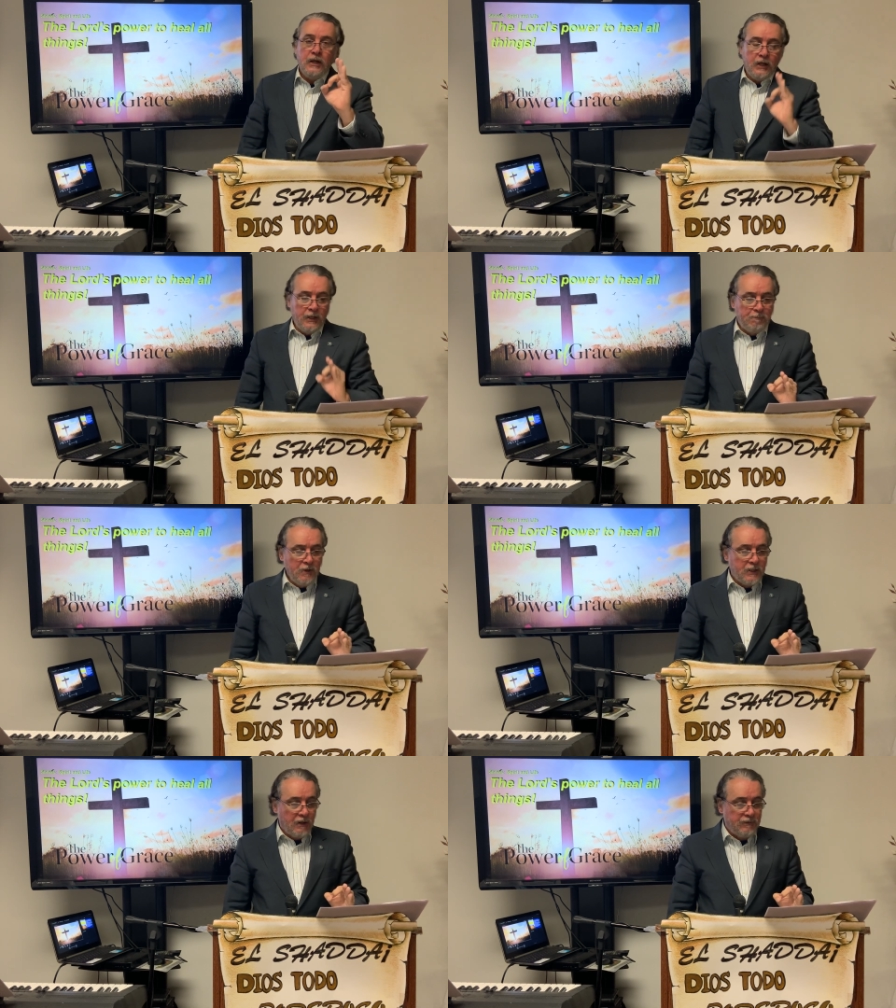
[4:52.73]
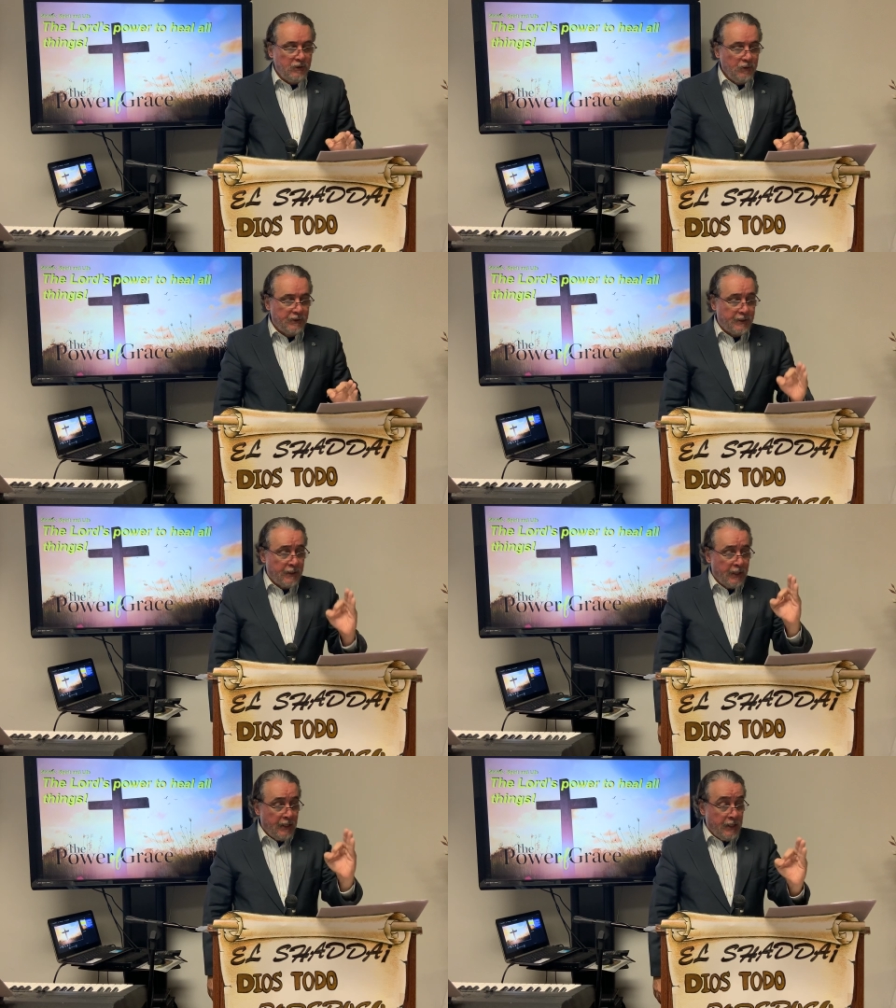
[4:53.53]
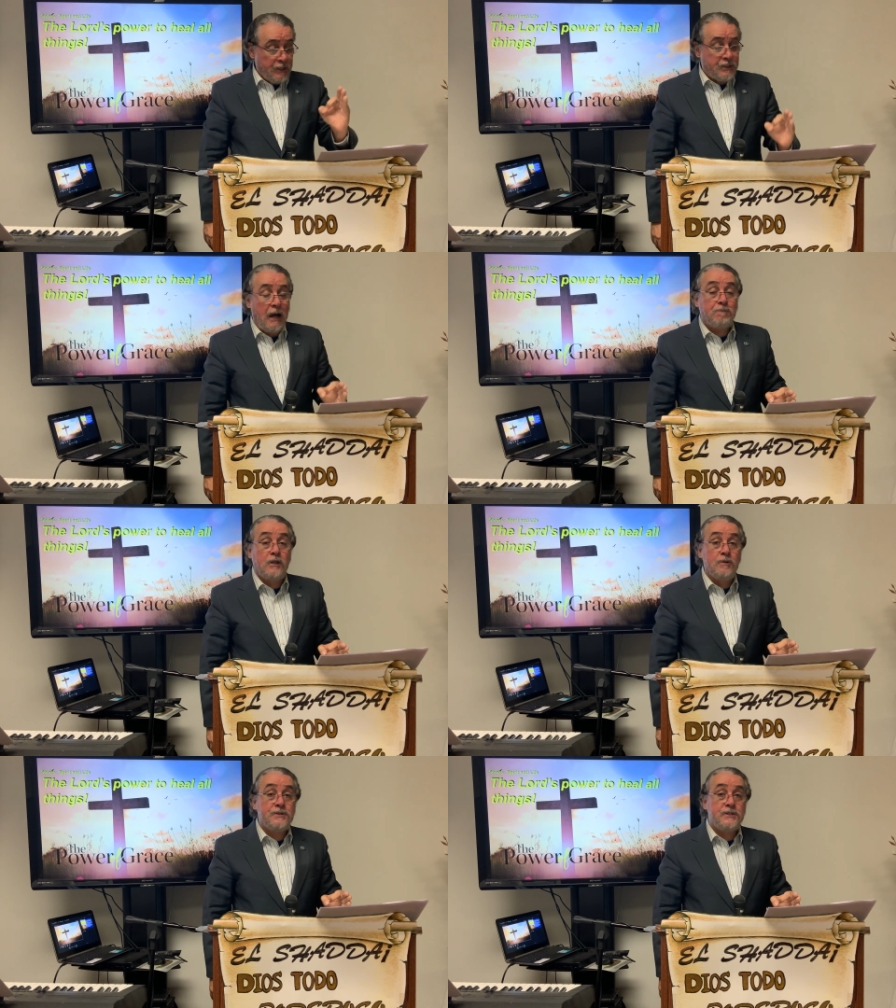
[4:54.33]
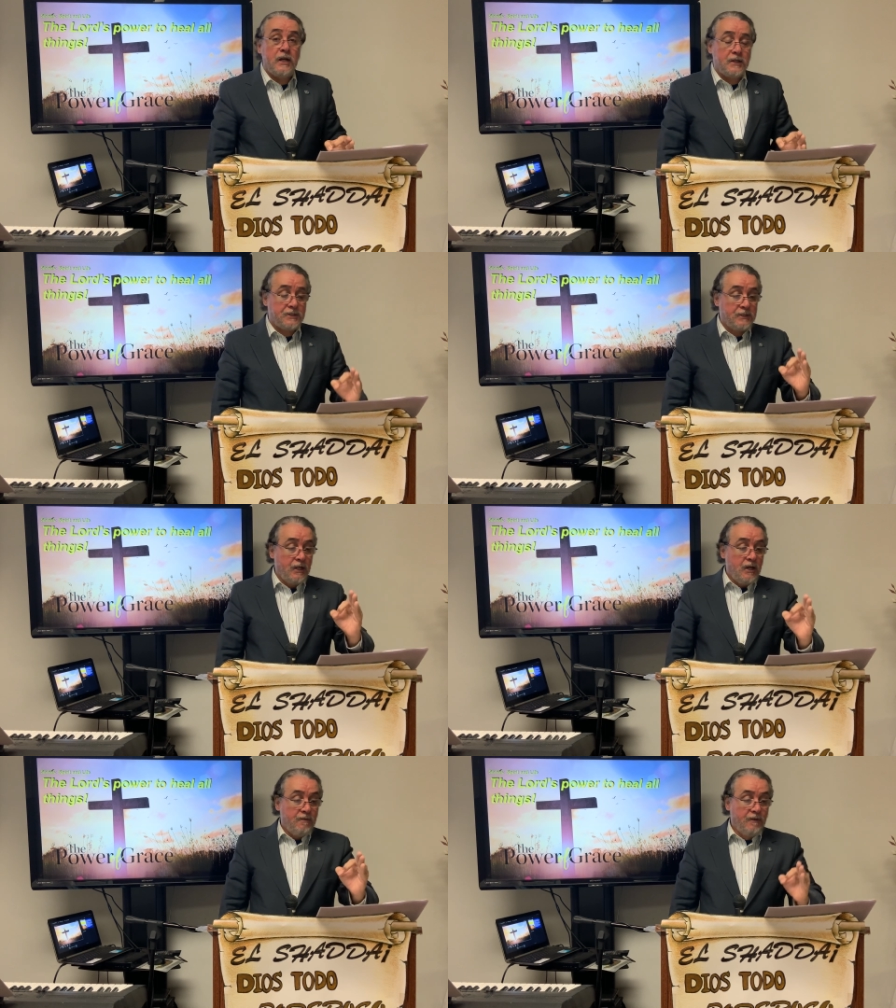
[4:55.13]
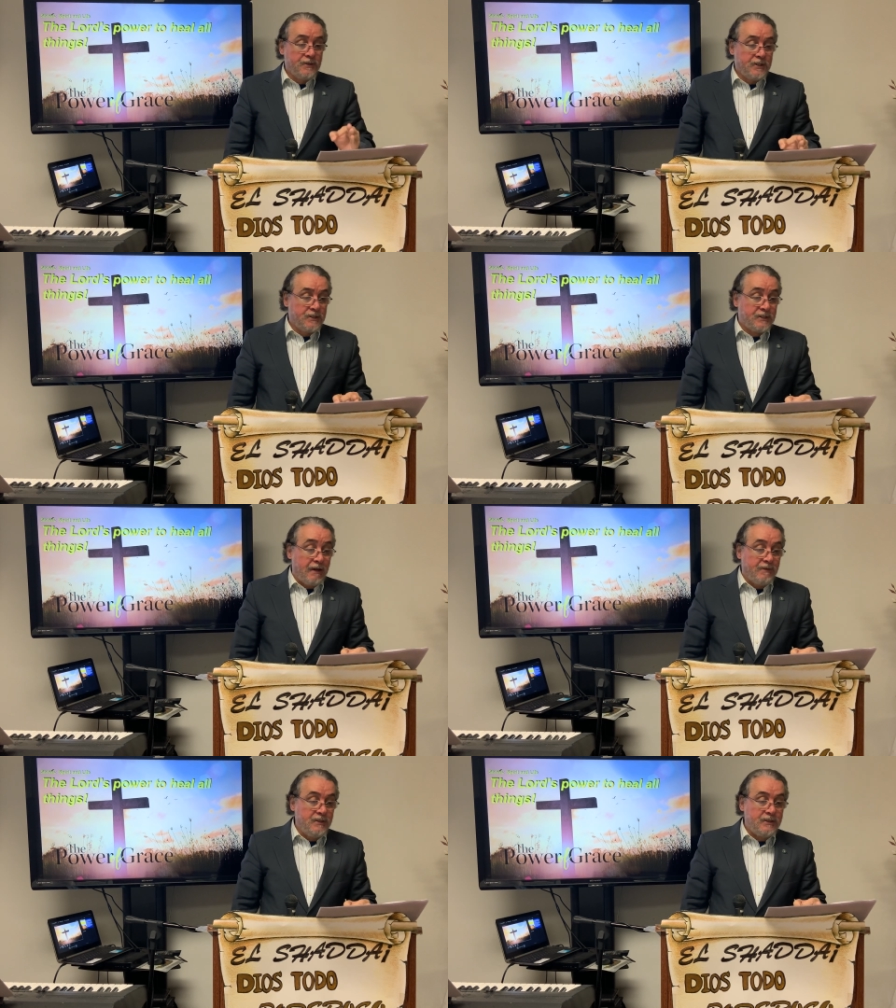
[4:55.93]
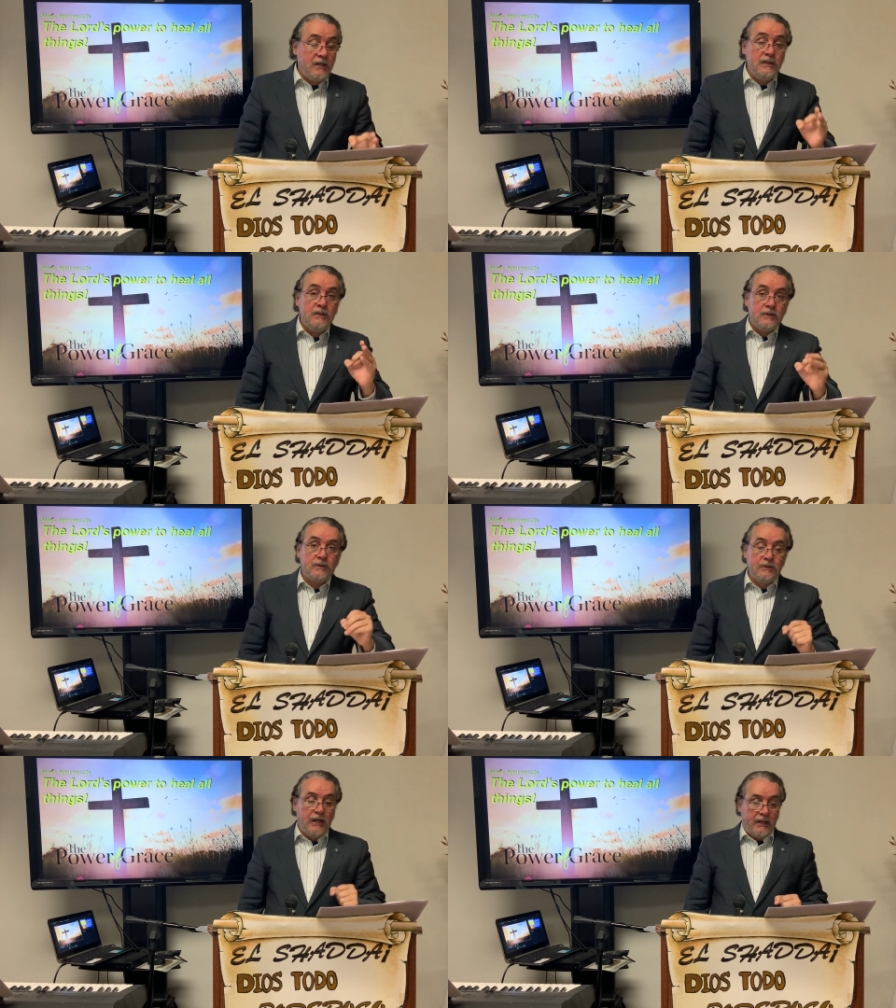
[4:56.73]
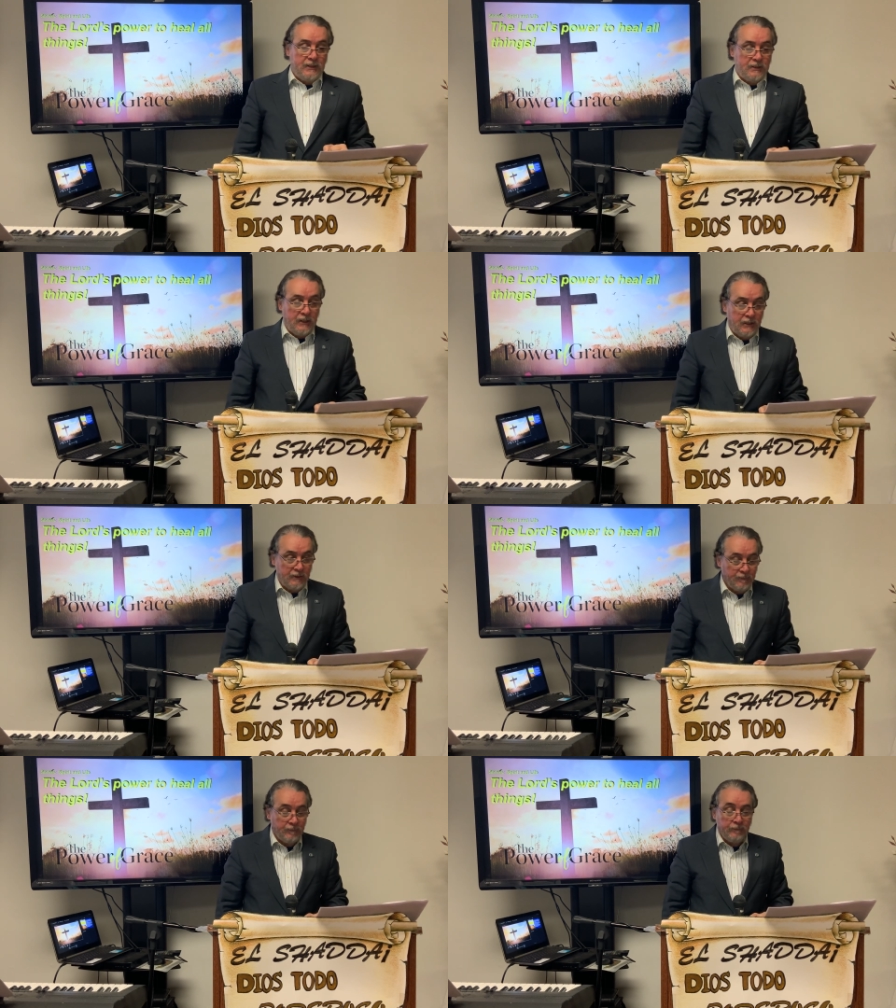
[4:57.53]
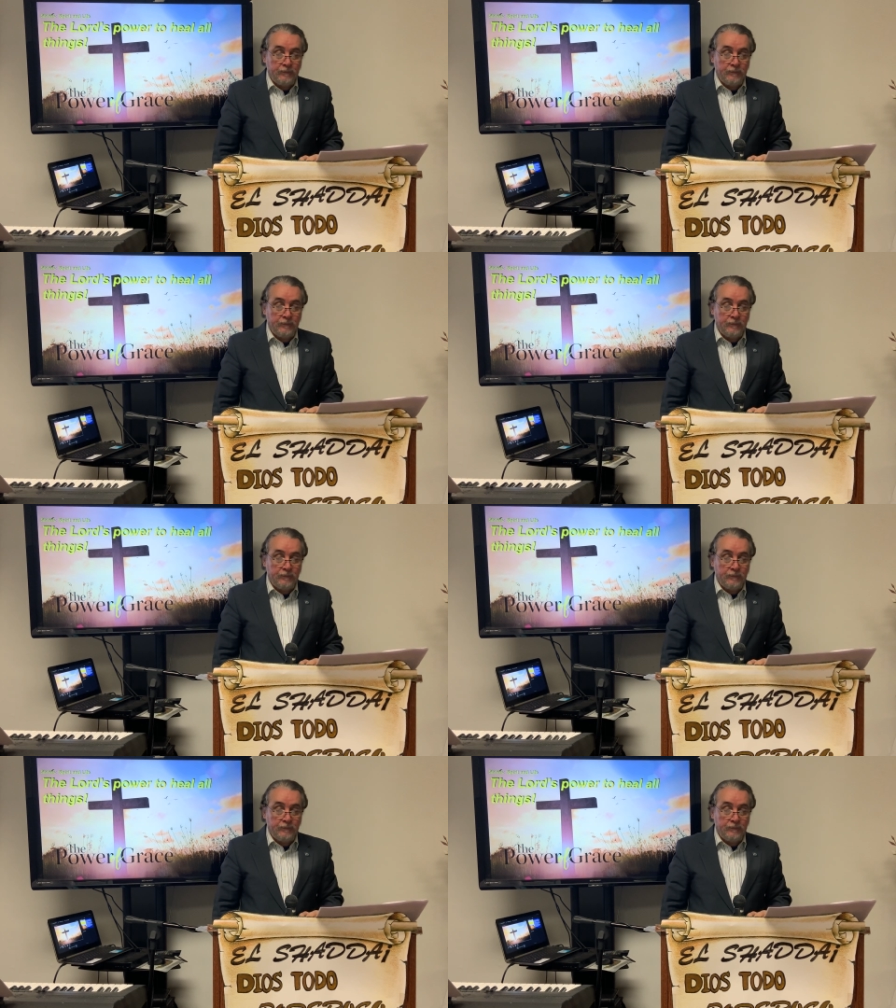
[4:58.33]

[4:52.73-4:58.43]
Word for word: in the book of Luke, chapter 6, verses 17 to 19.